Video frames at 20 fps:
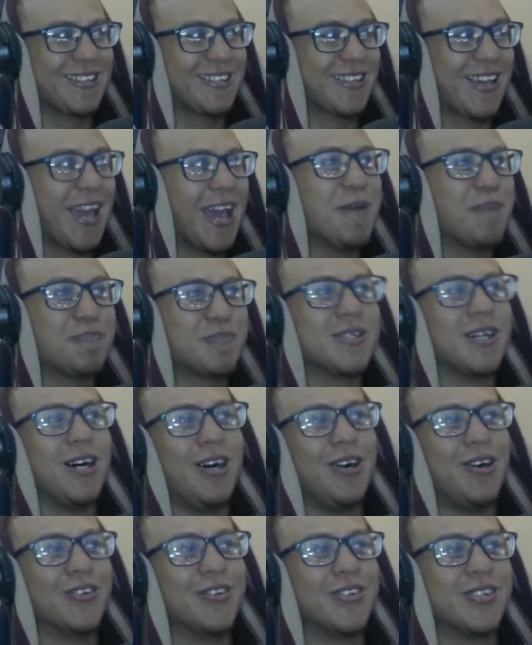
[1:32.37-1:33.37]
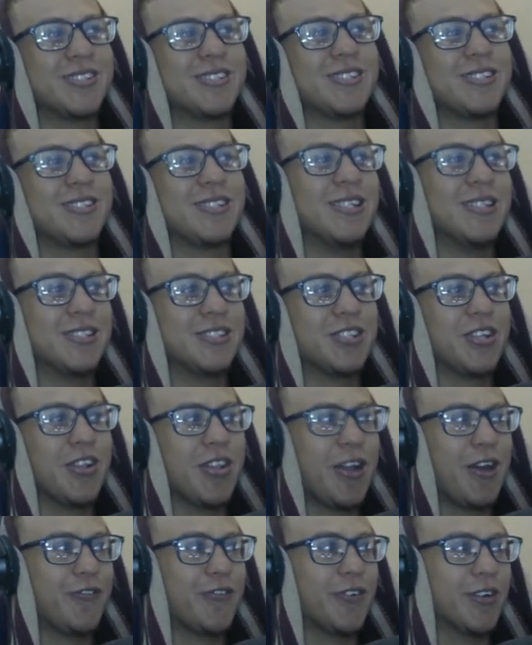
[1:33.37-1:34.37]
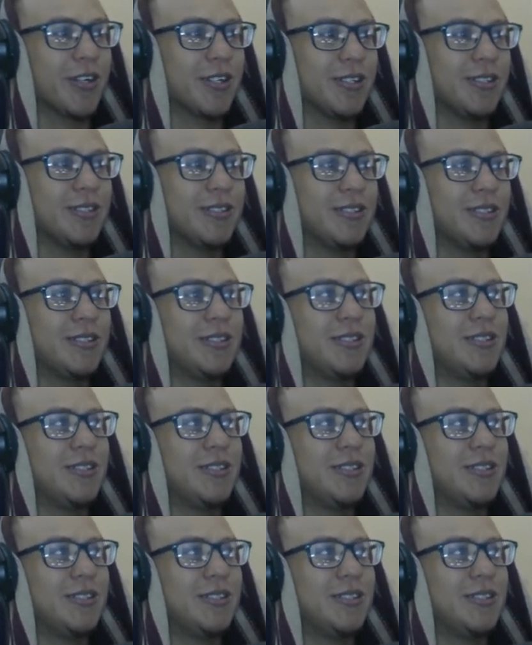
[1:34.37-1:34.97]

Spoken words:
Cape Town. This is in South Africa.